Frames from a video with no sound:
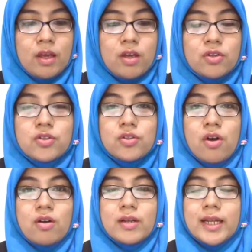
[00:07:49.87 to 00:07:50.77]

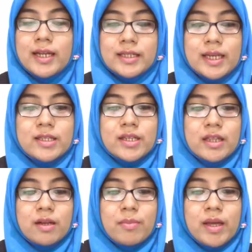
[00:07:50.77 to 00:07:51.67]
So, ladies and
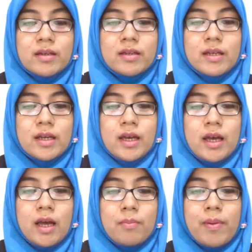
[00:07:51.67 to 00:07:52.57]
gentlemen,
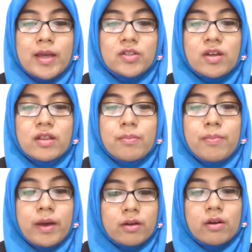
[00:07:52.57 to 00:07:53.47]
based on the
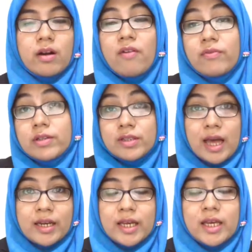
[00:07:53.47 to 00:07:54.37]
background of the
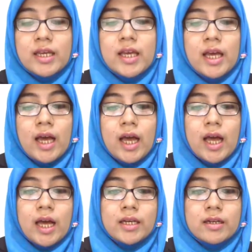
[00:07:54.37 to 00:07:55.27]
study,
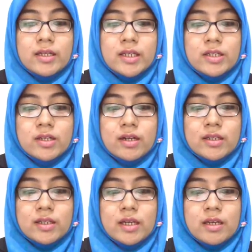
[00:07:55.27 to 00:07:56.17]
the
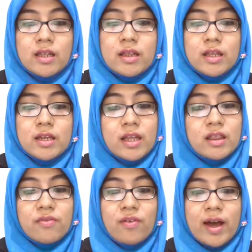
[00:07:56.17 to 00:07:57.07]
researchers
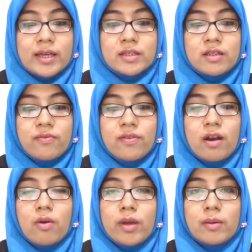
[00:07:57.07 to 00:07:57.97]
identifies the
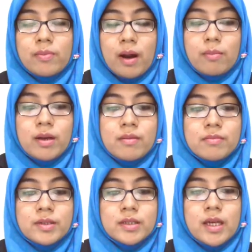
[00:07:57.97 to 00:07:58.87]
following
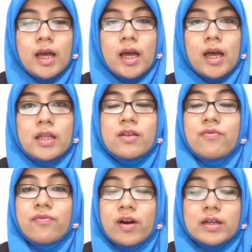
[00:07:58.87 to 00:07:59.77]
problems. The
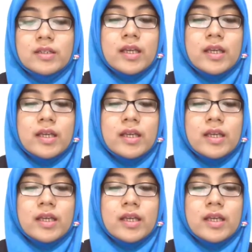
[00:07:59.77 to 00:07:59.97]
first